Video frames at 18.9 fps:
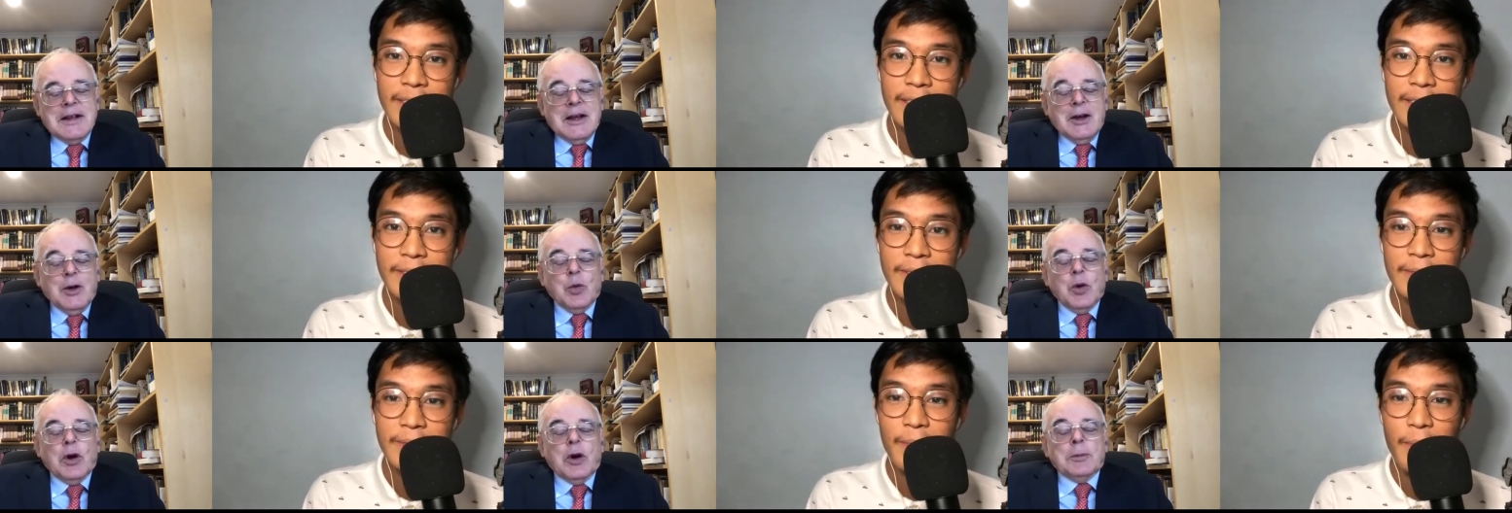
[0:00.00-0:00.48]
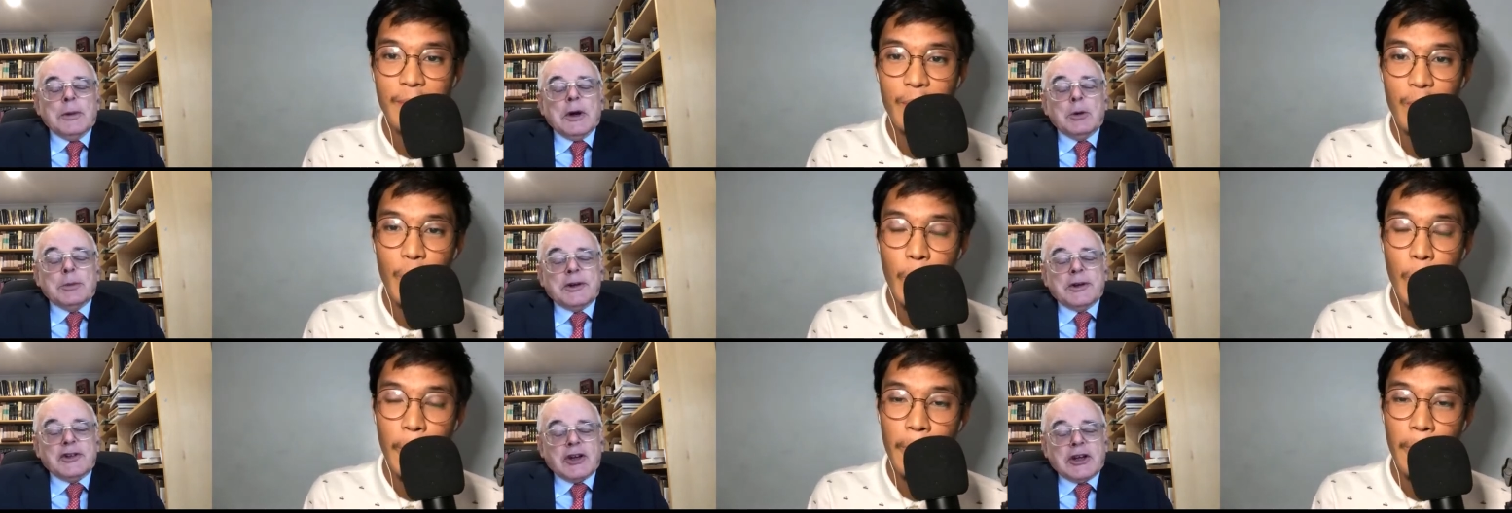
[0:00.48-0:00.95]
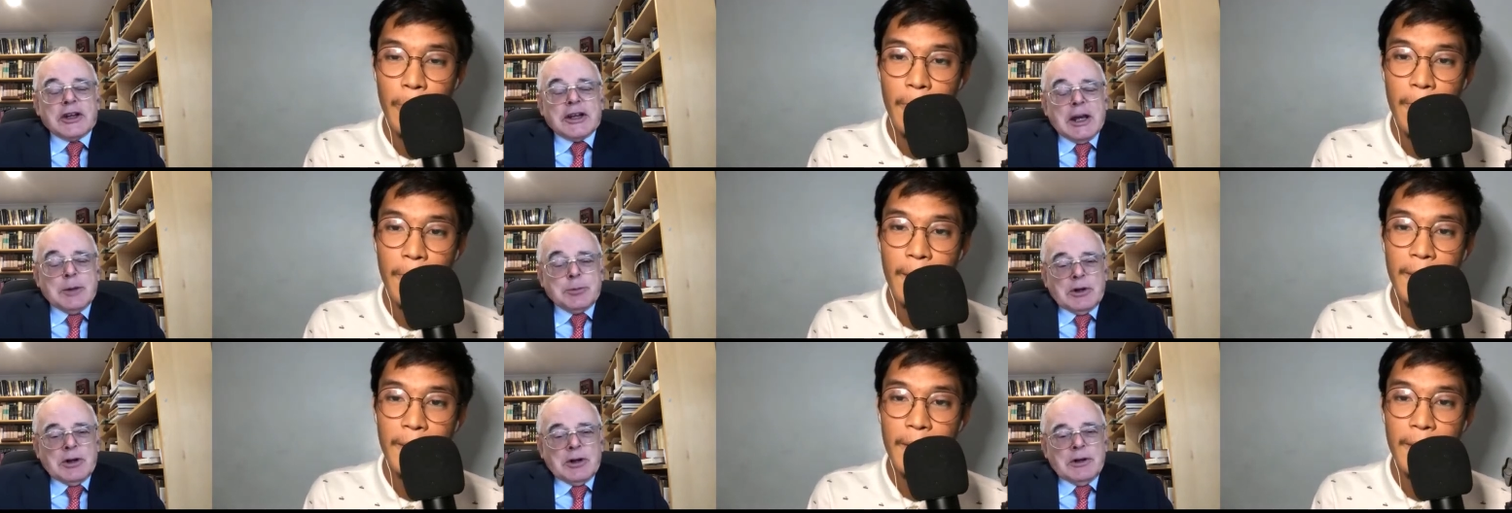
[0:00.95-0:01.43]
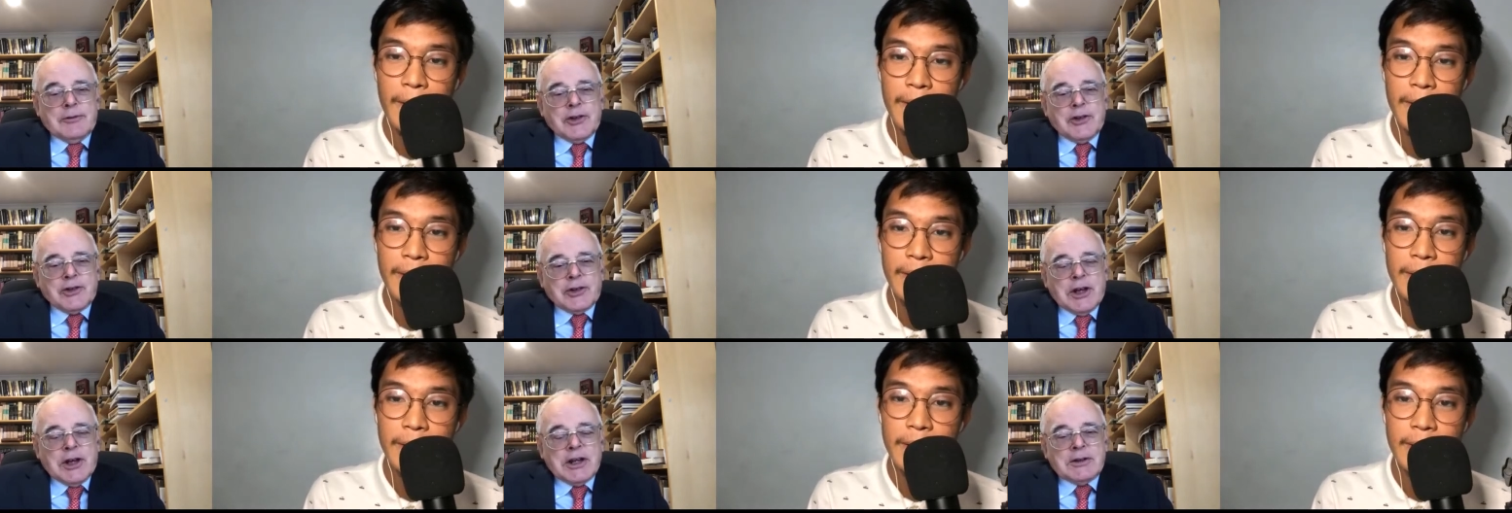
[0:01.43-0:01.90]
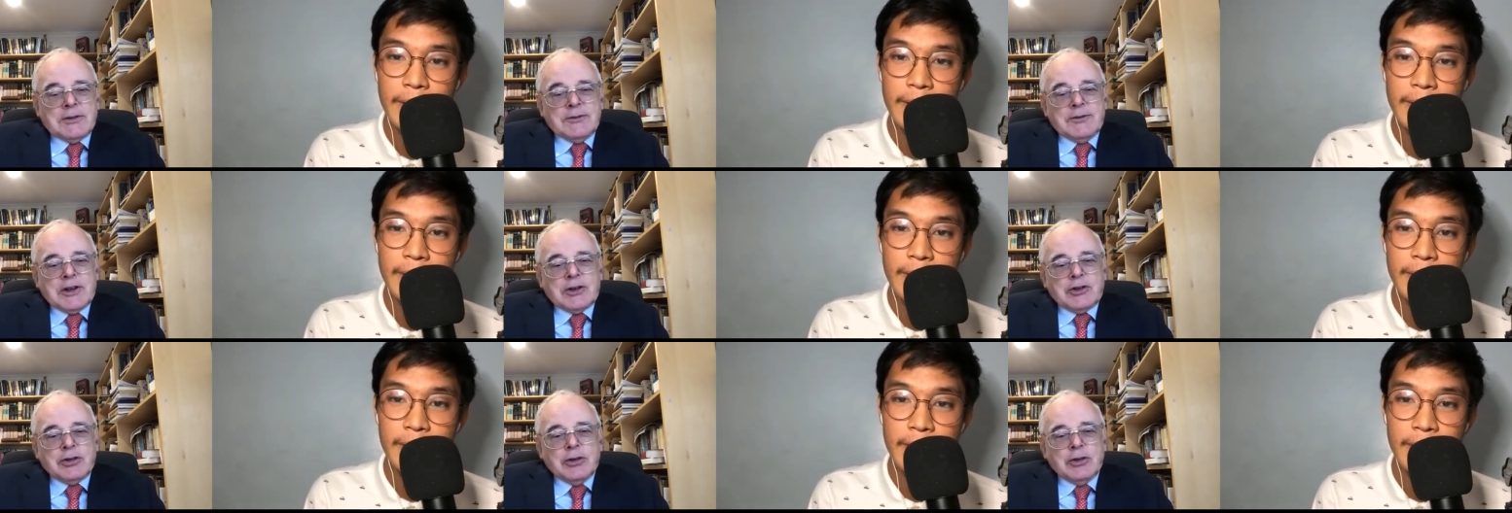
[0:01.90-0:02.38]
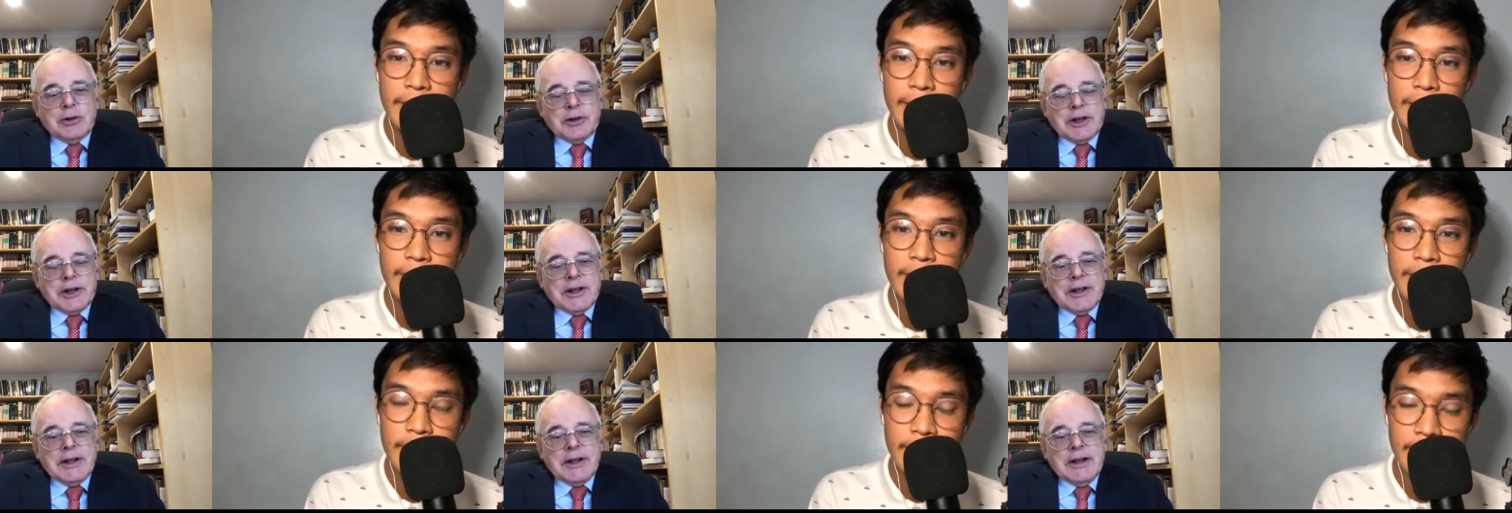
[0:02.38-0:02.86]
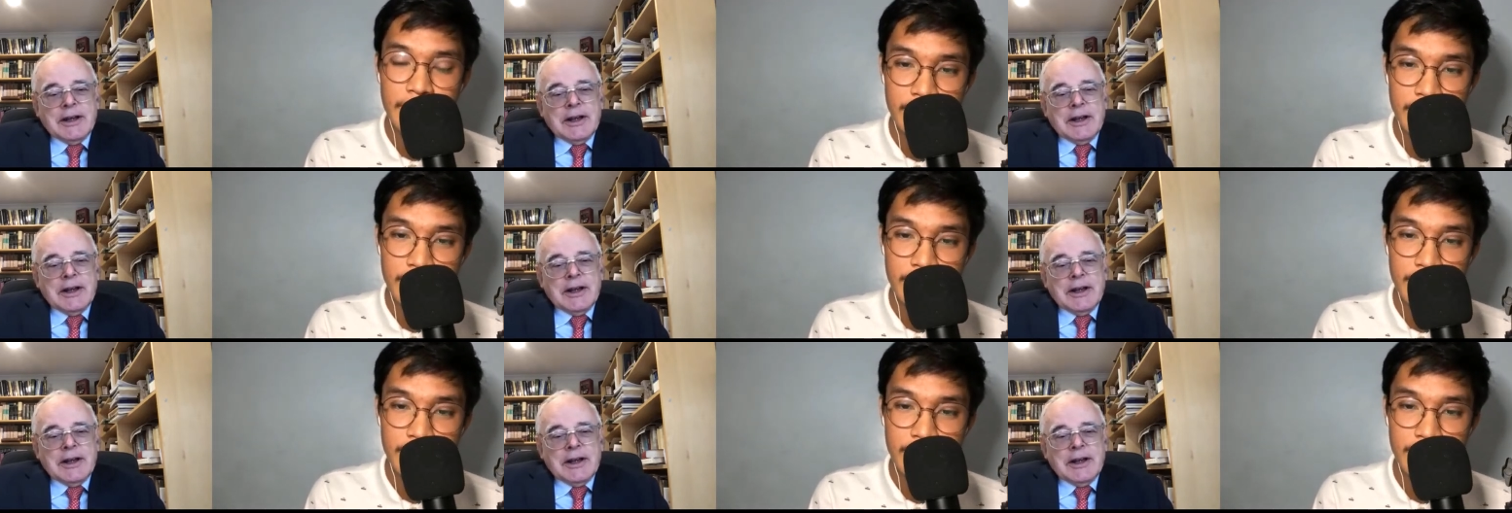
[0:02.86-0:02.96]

Speaker 1: Well, Melbourne's the capital of the state of Victoria,